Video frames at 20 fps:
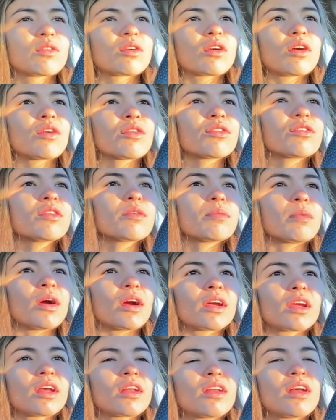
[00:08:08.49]
go through the
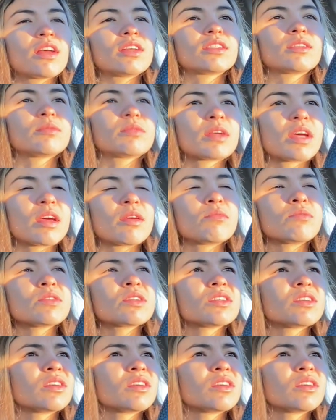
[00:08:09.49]
parking lot sometimes,